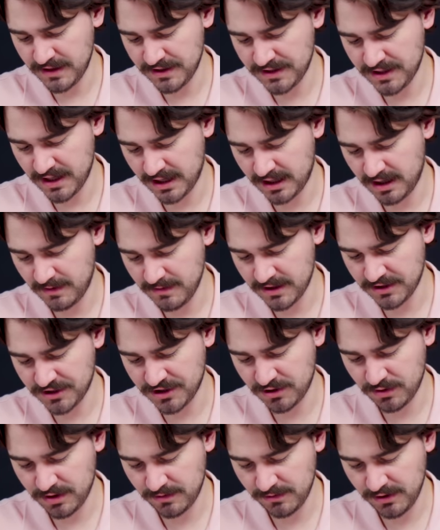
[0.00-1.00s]
me a second. I'm not
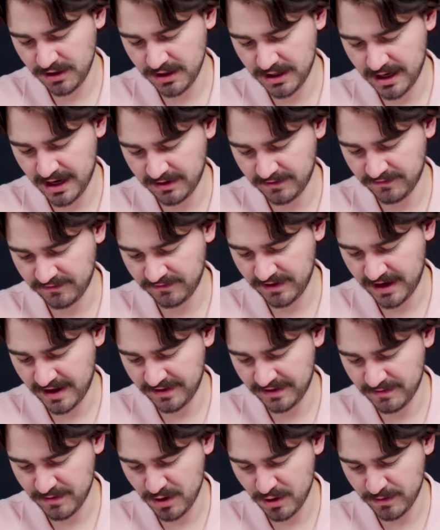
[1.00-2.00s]
sure what I'm looking at
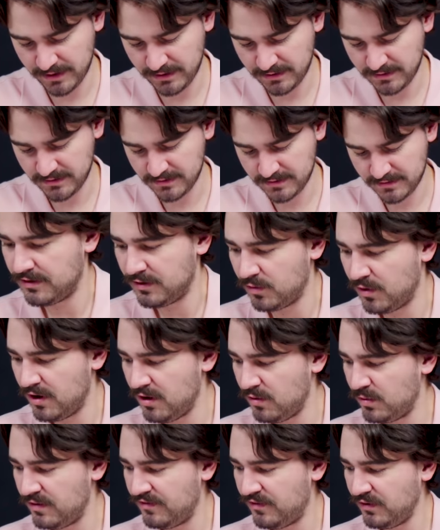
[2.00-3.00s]
at the moment.
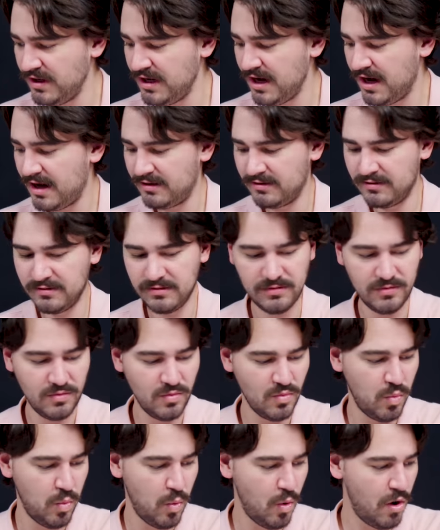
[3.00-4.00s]
Well, we've only got
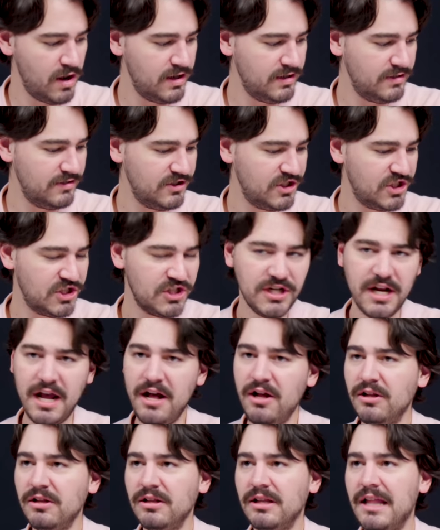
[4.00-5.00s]
one
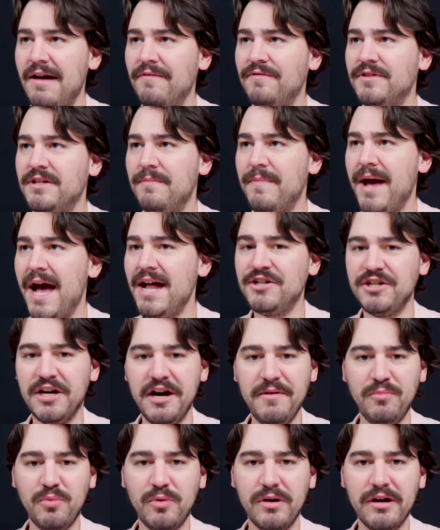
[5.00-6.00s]
shell left to match up